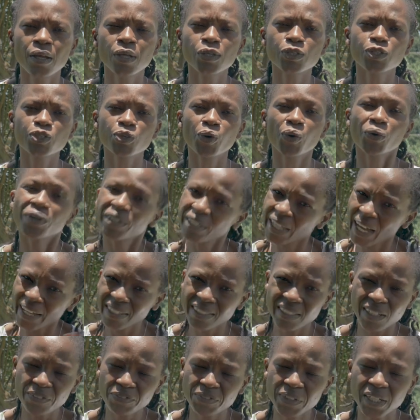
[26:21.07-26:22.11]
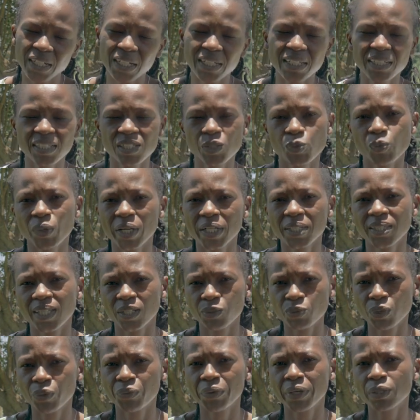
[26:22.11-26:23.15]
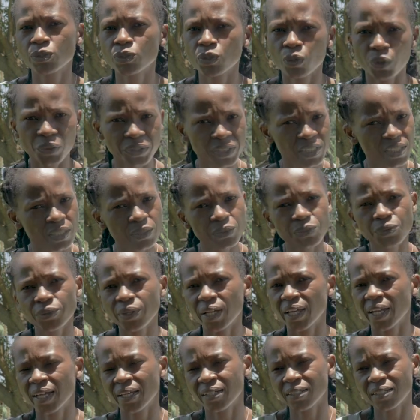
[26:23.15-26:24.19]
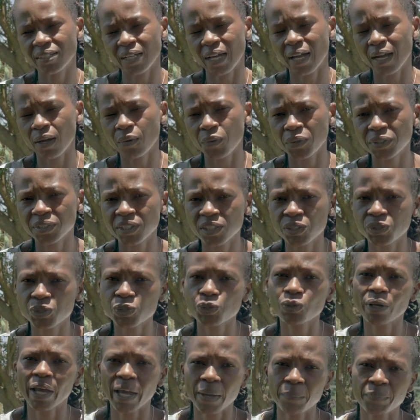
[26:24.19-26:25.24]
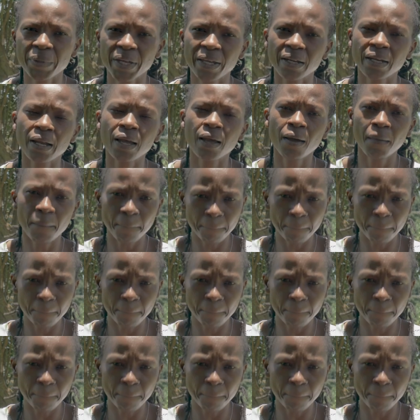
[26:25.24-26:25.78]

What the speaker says: So yeah, definitely it's work that we're going to continue and continues to happen.